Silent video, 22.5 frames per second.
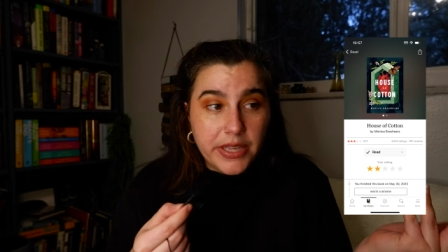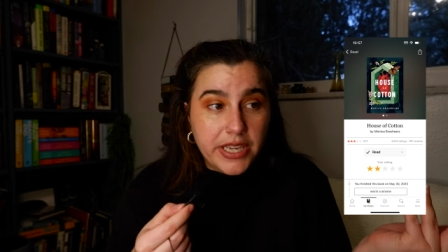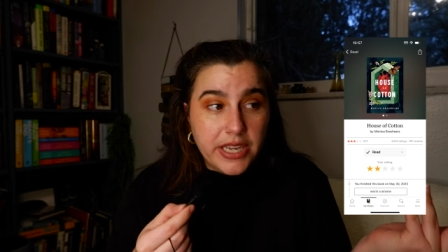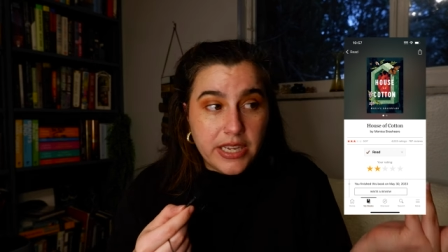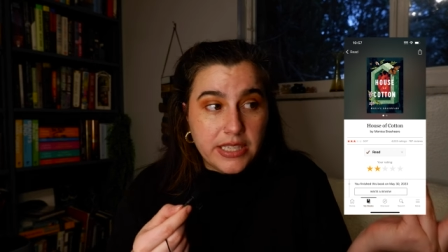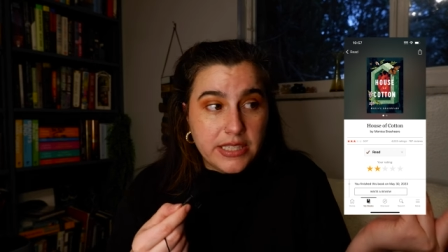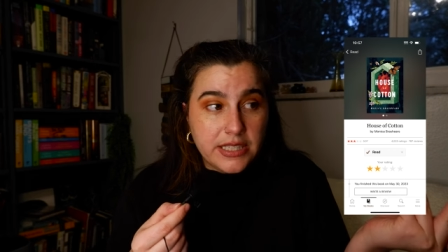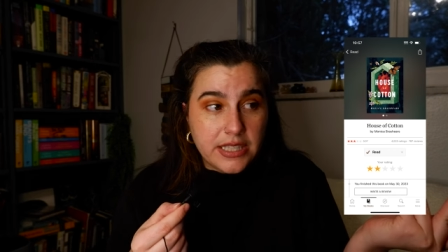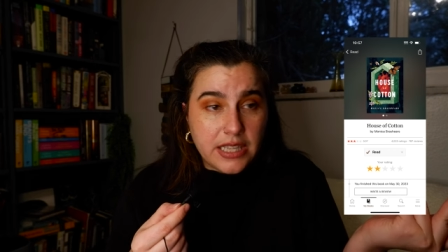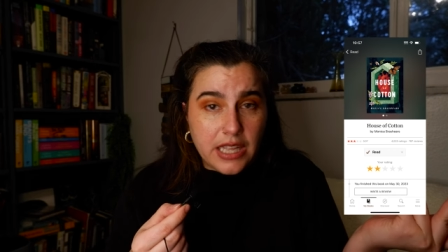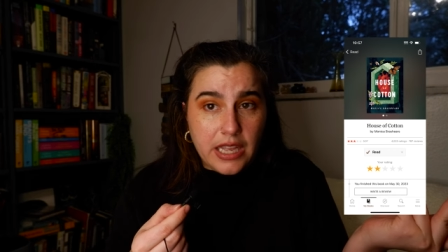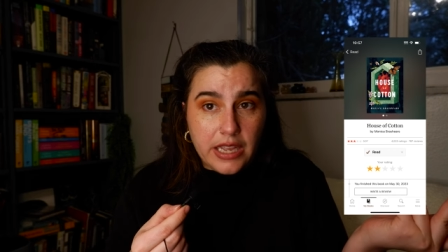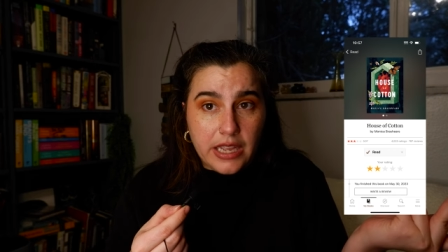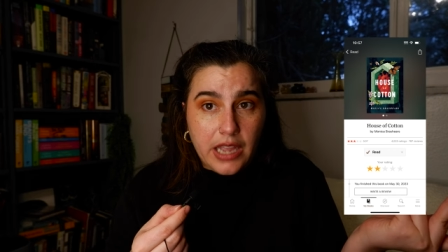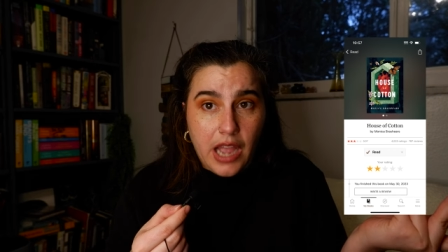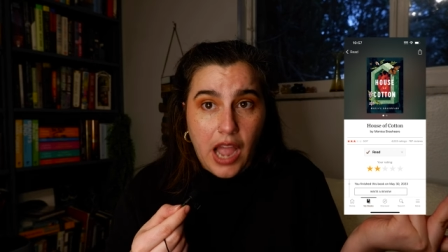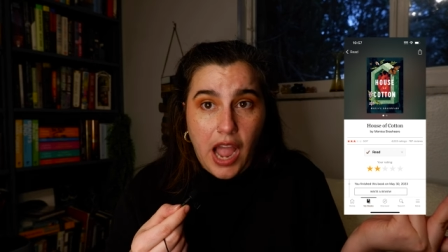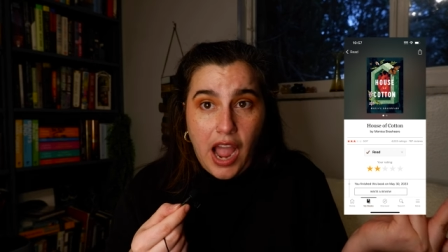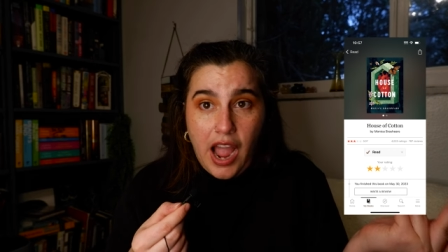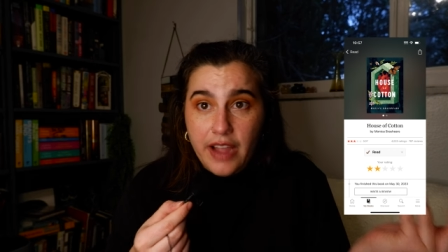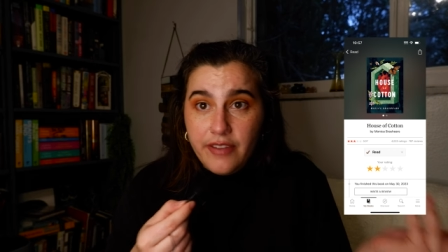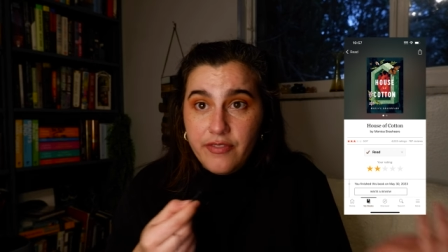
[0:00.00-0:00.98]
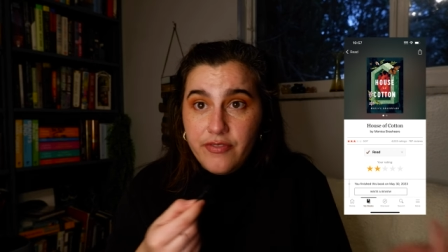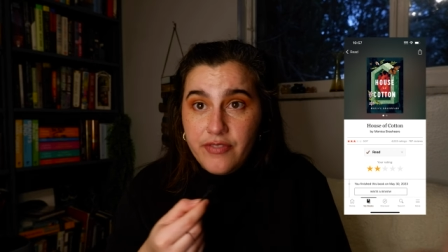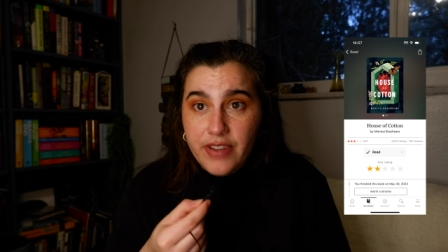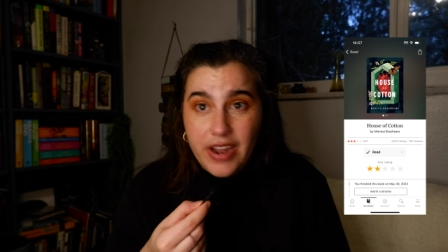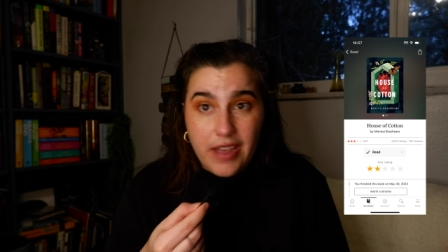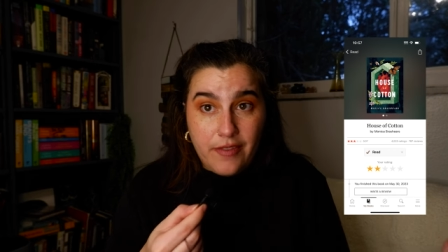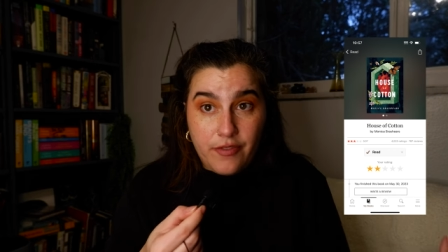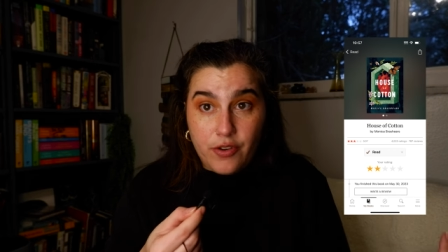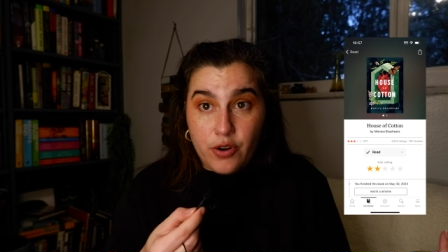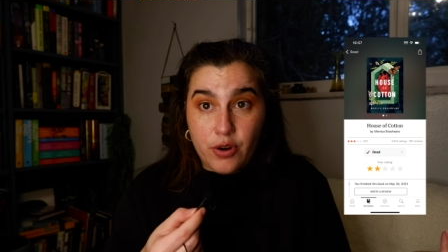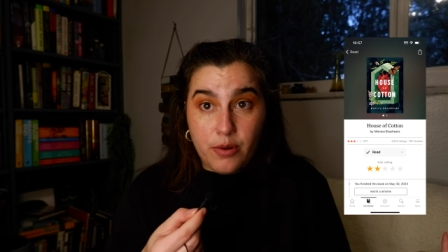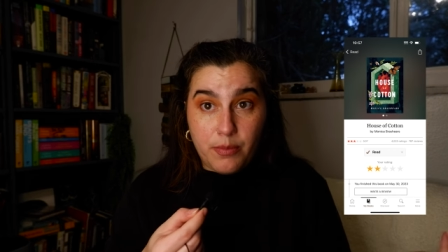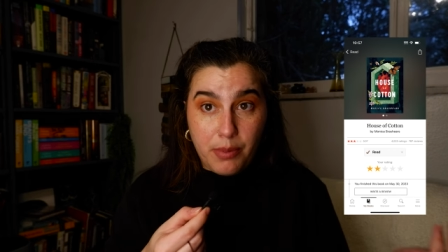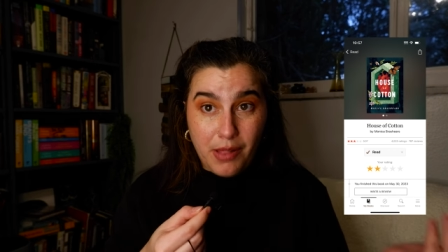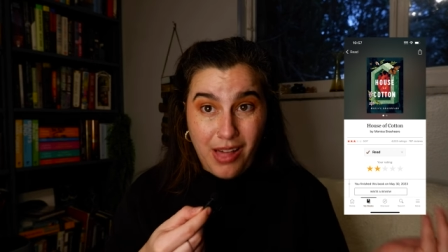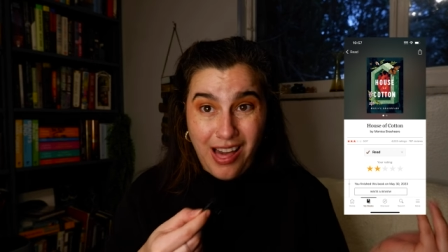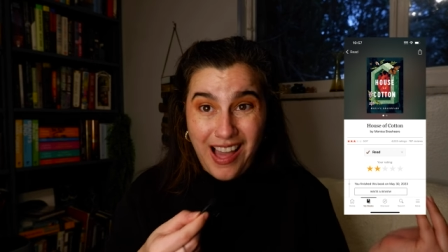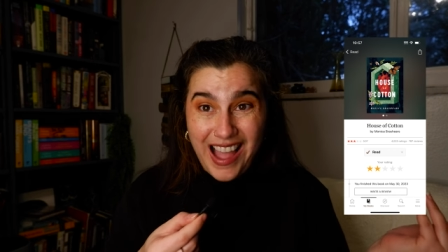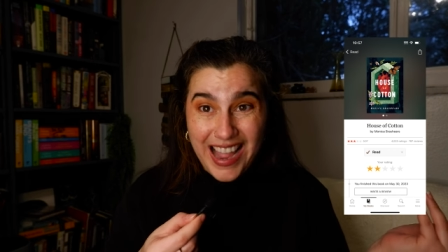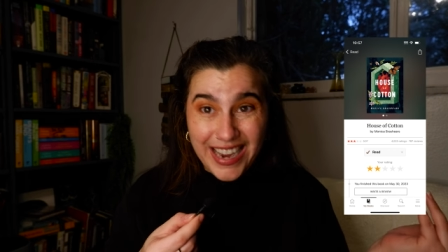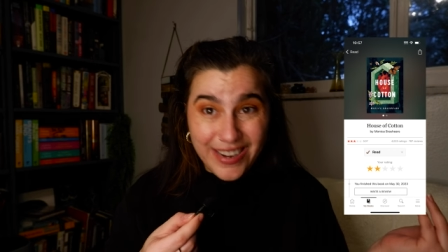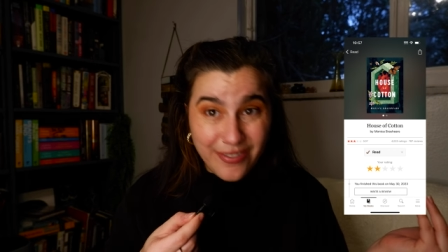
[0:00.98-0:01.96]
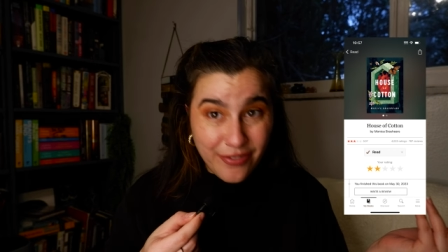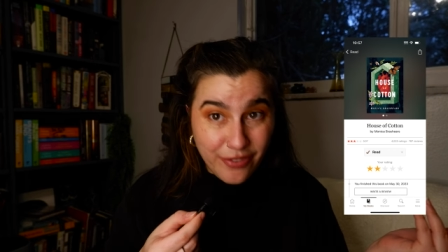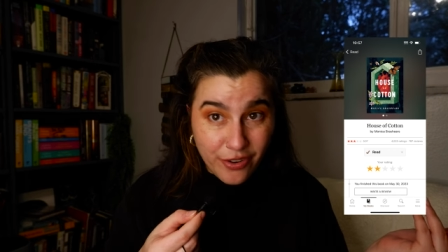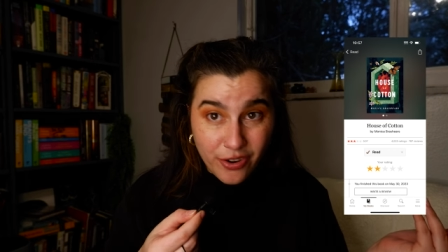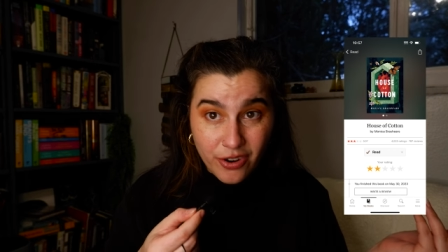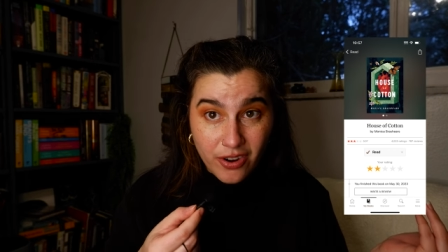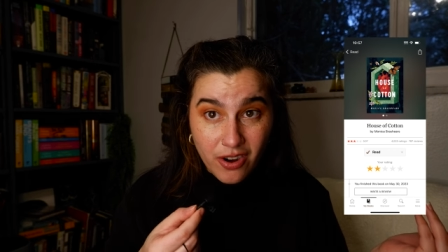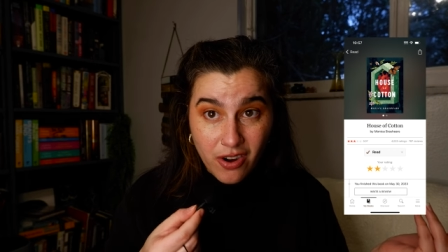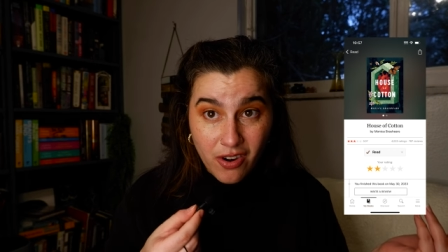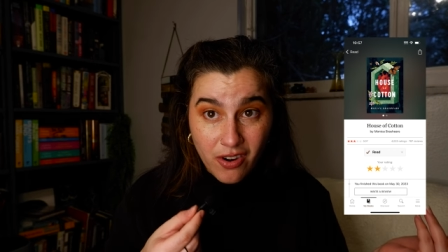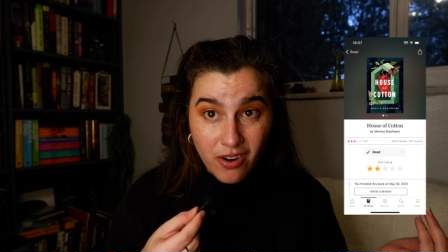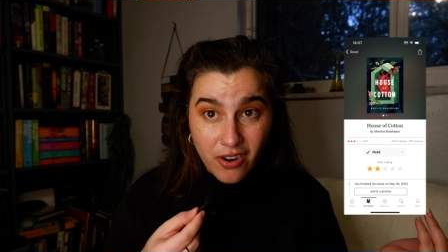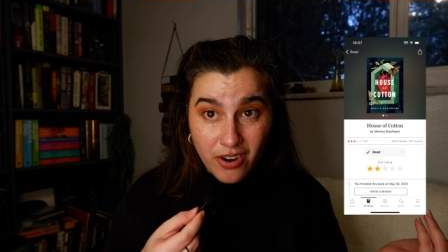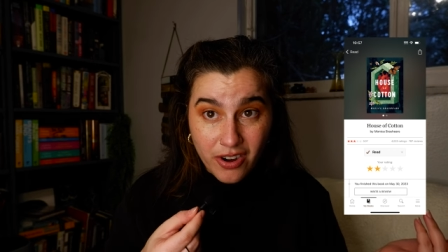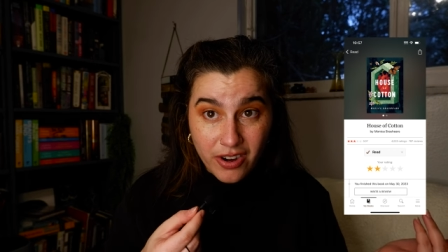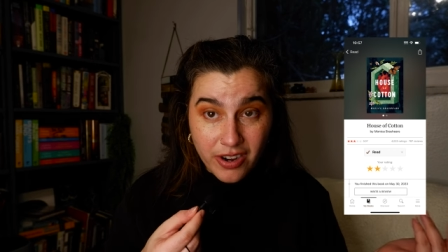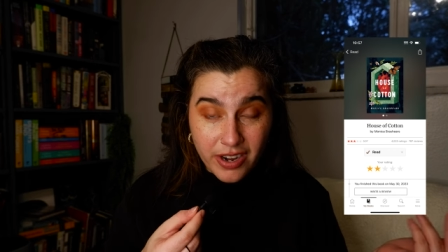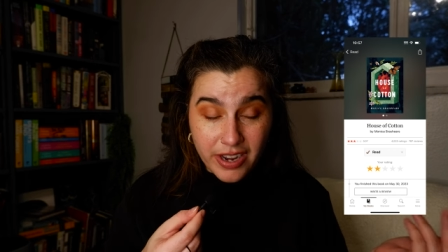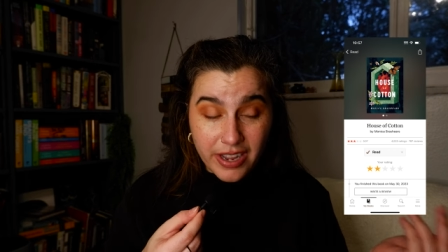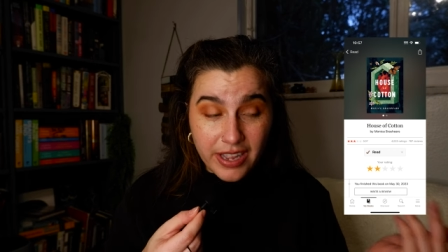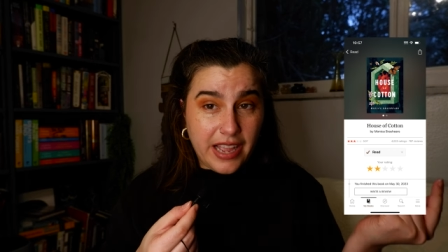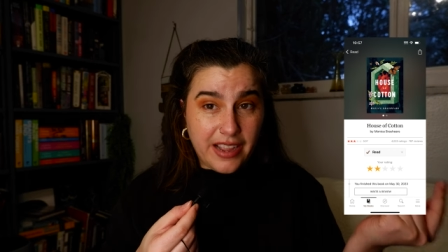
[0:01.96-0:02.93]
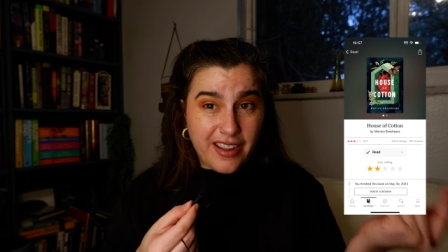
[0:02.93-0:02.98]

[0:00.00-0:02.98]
because like I've never applied for an ARC.